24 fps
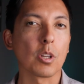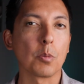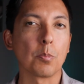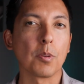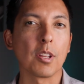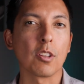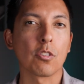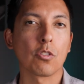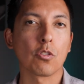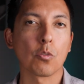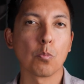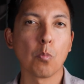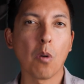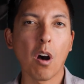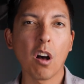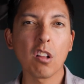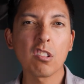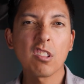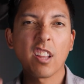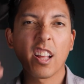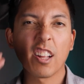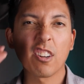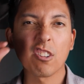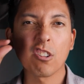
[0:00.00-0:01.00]
could be a
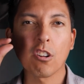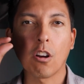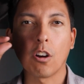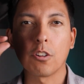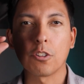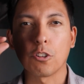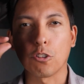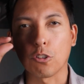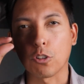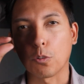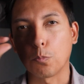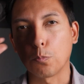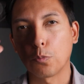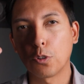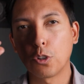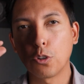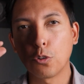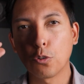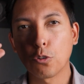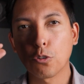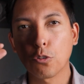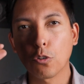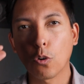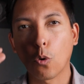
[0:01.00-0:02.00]
small letter on your
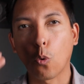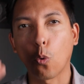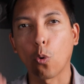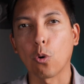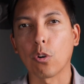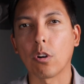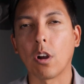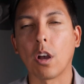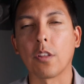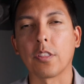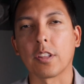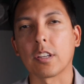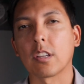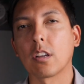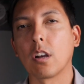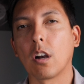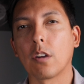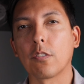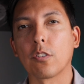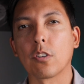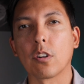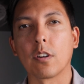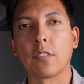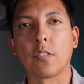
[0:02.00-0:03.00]
computer or on the
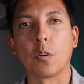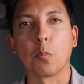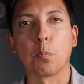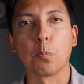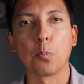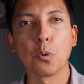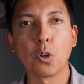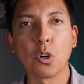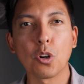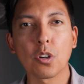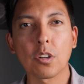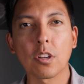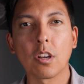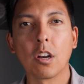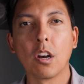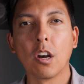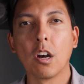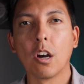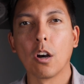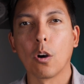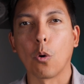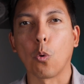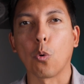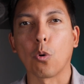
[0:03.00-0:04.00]
cover of a book
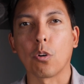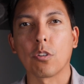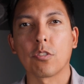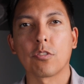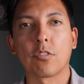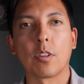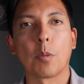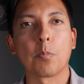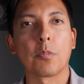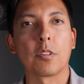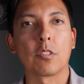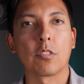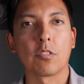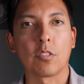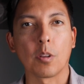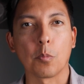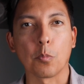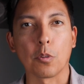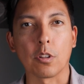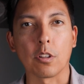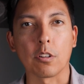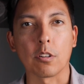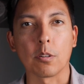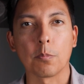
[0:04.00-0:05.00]
or something
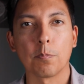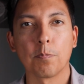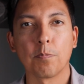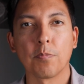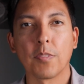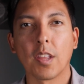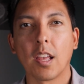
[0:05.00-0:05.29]
similar.